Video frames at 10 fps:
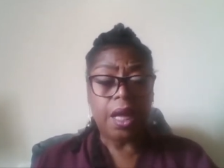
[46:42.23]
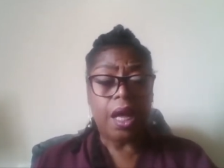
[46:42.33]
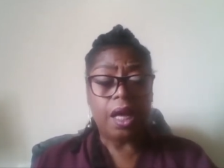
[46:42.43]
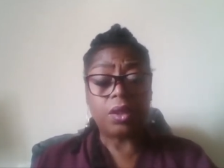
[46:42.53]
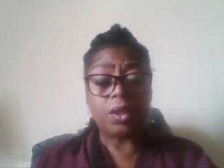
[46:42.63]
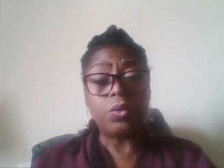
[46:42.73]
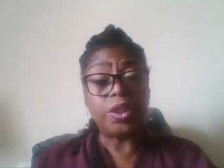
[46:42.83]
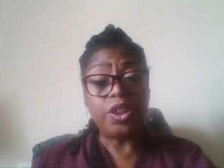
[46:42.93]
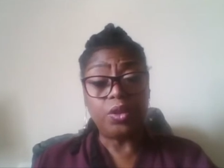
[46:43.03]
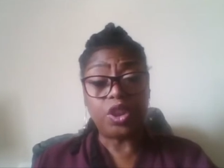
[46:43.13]
uh, called the
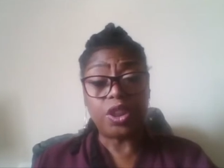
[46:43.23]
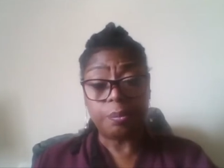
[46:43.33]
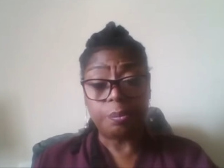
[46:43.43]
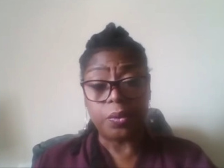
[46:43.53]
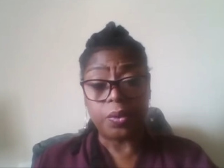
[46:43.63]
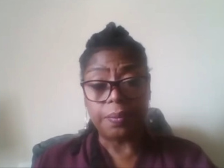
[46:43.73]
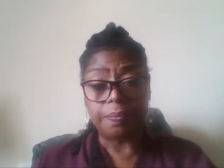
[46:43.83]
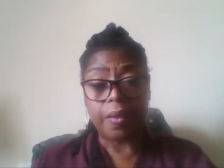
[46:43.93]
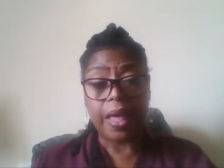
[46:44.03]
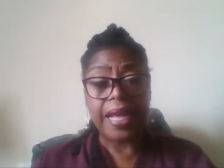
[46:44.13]
Youth Shadow Board.
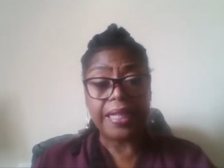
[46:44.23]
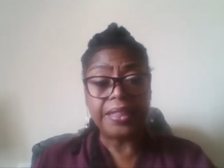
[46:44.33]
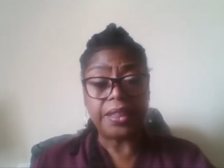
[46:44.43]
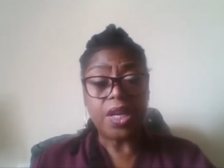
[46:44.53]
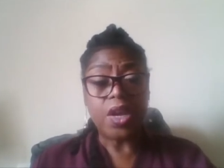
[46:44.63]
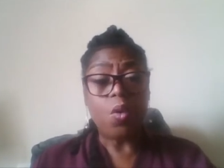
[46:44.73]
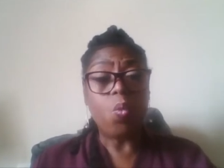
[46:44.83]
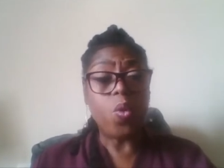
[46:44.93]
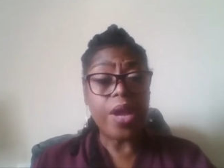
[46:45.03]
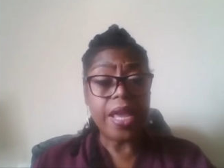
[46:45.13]
And
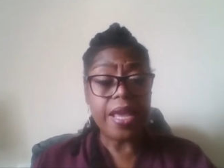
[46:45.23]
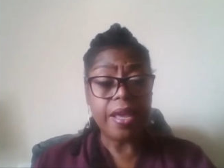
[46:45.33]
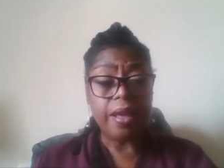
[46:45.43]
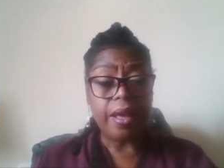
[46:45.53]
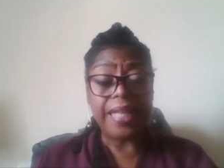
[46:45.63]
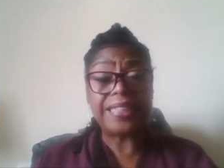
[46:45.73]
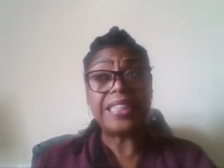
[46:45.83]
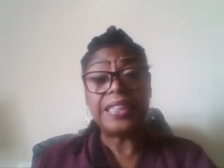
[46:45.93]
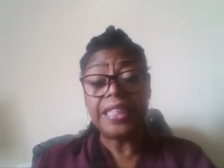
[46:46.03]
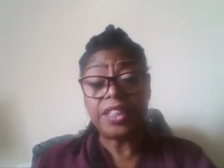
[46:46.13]
we, it's a
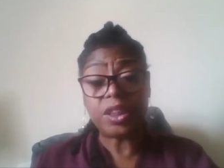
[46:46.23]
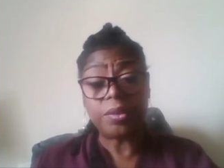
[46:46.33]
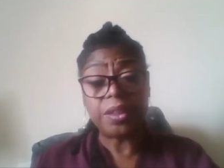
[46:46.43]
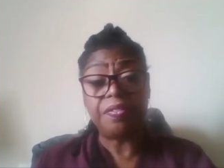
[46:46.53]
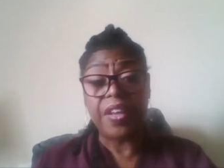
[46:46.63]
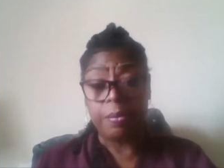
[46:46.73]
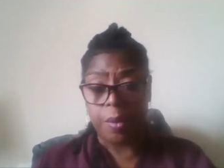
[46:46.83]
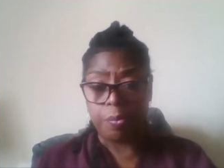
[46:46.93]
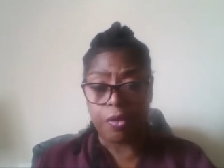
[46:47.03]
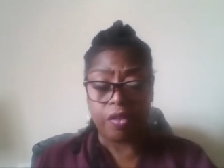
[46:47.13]
leadership development
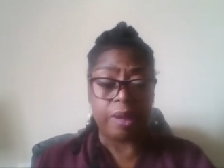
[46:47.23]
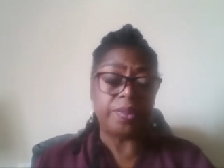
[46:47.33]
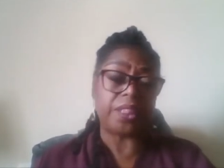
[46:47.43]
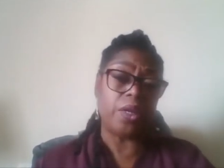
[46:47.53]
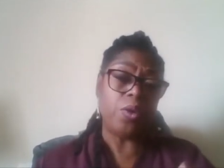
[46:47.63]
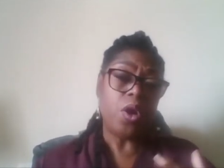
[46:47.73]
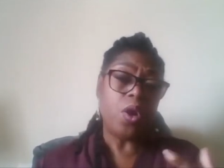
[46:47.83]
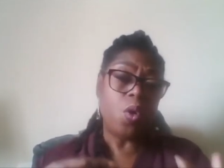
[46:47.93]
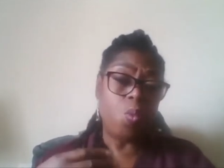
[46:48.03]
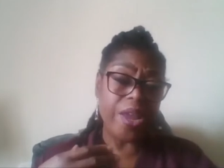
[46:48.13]
program. So
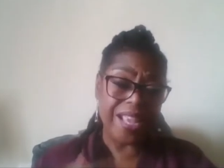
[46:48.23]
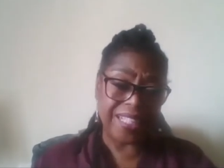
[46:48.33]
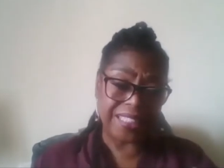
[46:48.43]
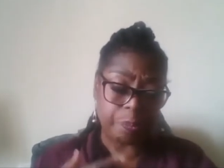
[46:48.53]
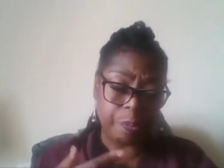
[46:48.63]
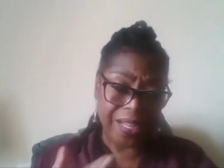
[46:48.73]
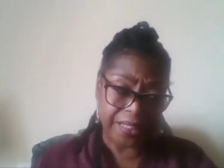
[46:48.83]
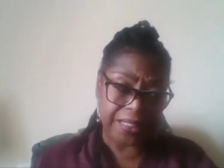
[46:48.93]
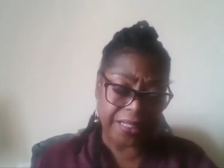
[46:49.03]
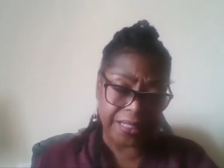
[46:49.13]
we expect
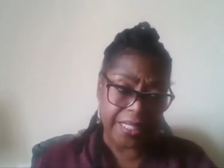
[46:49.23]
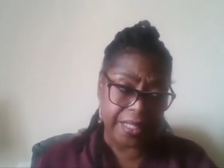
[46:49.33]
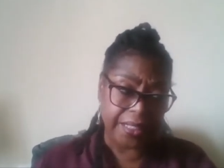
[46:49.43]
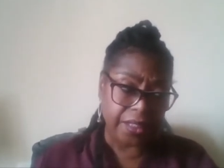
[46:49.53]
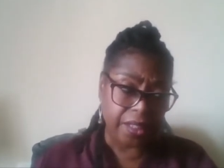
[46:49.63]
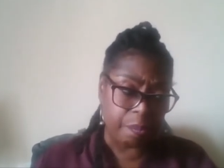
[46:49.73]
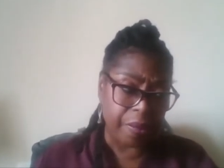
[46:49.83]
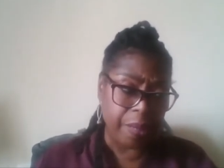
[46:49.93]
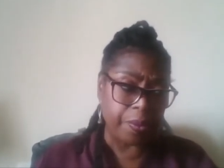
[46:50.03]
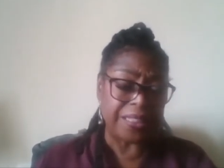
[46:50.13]
to see these young
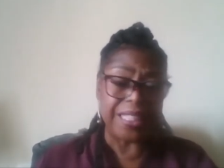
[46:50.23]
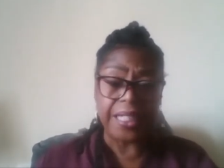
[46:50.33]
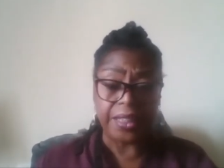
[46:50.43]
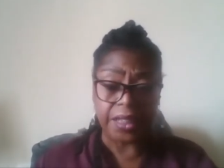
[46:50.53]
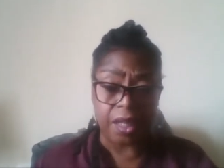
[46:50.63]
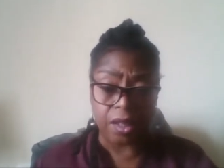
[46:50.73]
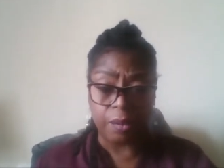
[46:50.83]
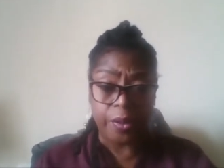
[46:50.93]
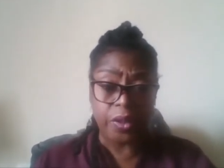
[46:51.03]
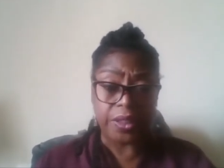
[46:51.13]
people as leaders in our
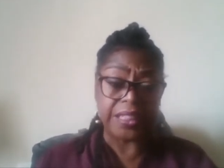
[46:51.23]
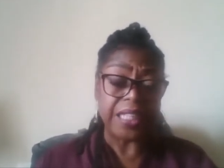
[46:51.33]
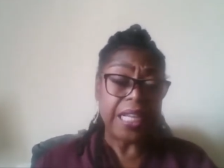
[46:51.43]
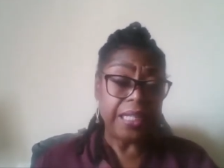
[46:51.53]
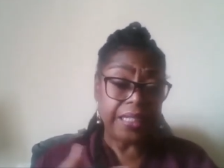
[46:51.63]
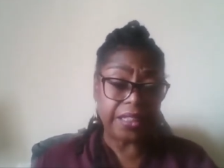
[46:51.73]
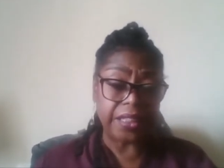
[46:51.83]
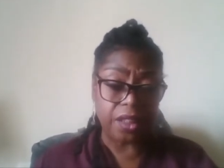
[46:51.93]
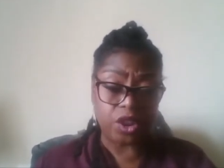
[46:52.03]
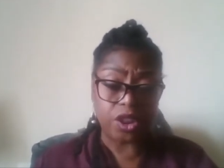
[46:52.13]
communities, leaders in
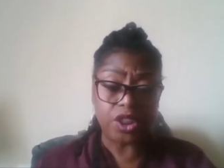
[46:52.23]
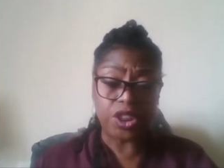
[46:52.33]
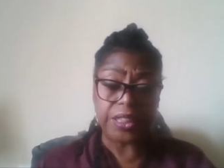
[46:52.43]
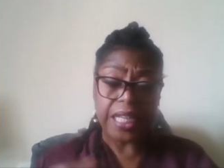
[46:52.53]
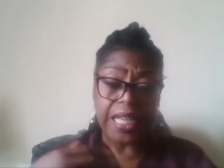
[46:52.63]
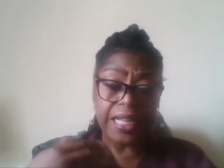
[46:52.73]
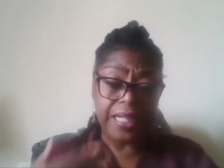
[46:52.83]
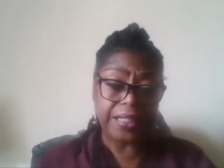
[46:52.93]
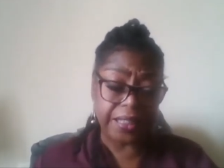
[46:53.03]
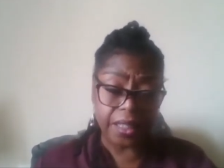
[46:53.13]
our churches,
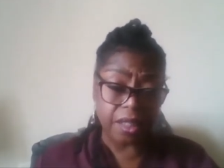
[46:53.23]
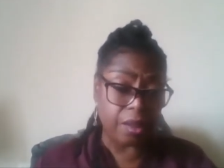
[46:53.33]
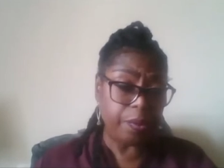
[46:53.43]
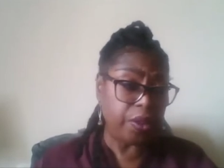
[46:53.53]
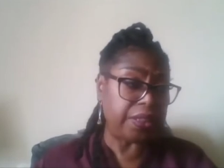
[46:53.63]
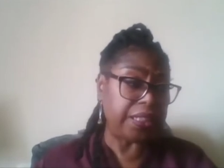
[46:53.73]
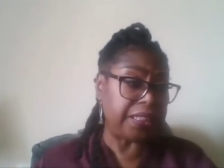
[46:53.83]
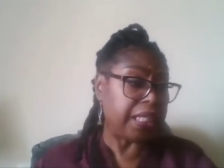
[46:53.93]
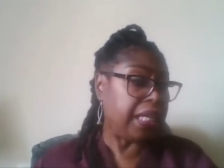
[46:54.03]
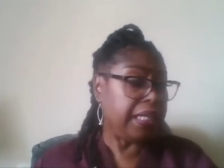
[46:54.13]
leaders in our communities,
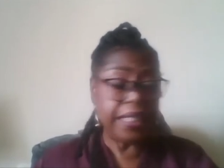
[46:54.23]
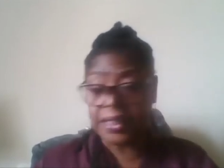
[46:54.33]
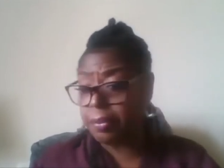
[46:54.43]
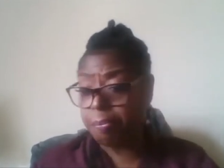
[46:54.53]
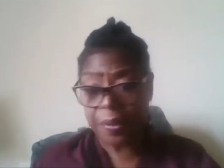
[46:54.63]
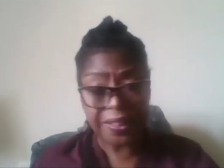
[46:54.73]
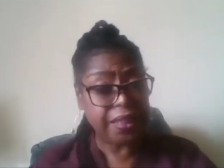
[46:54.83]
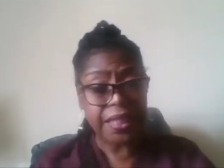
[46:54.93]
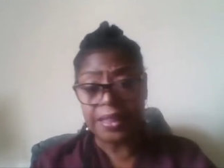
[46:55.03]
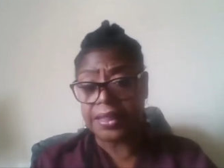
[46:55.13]
leaders in
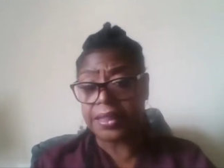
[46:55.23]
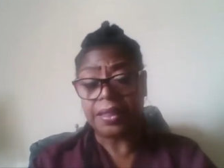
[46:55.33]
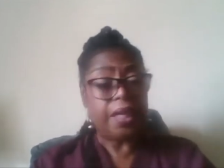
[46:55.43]
business